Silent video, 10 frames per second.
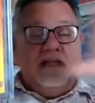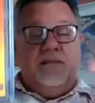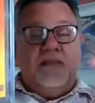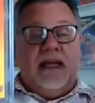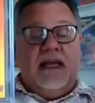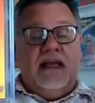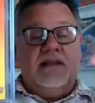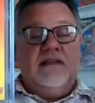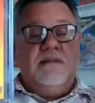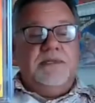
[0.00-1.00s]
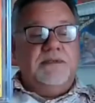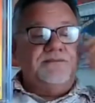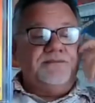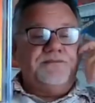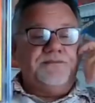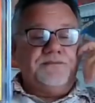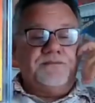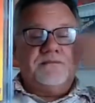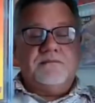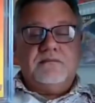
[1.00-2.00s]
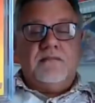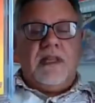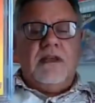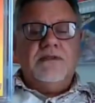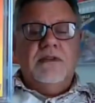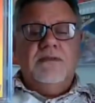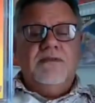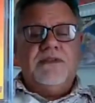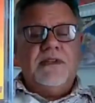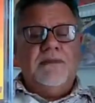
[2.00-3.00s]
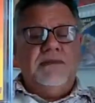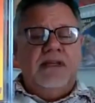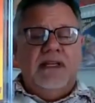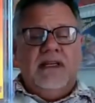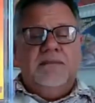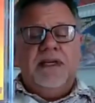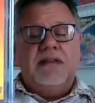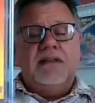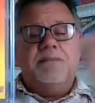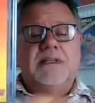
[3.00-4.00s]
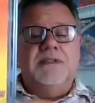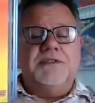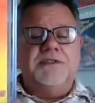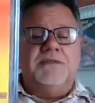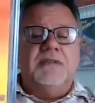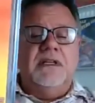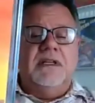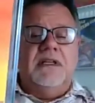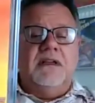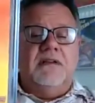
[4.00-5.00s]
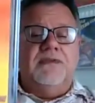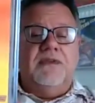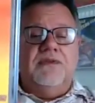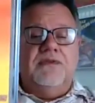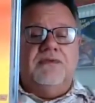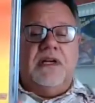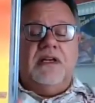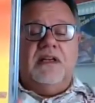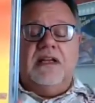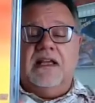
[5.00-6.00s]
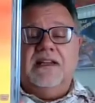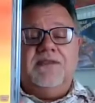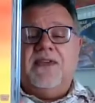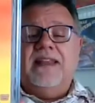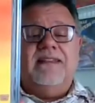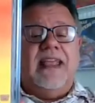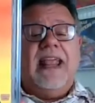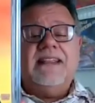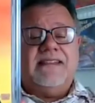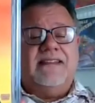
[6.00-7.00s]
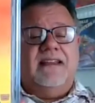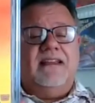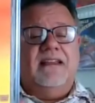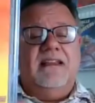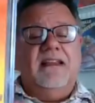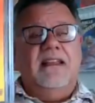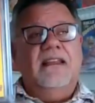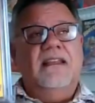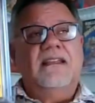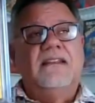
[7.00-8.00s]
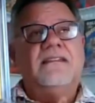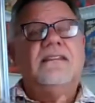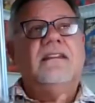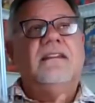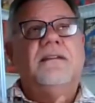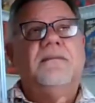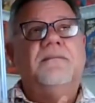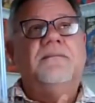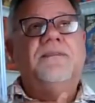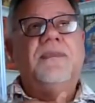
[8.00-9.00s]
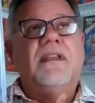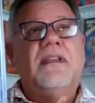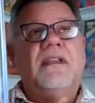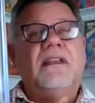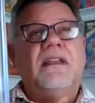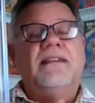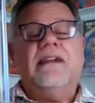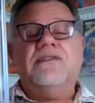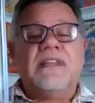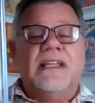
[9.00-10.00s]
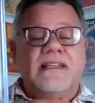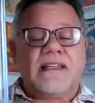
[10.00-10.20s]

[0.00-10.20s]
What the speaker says: in the past, but I was looking for something to read. I picked up an issue of the new run, and it's fantastic. It's it tells like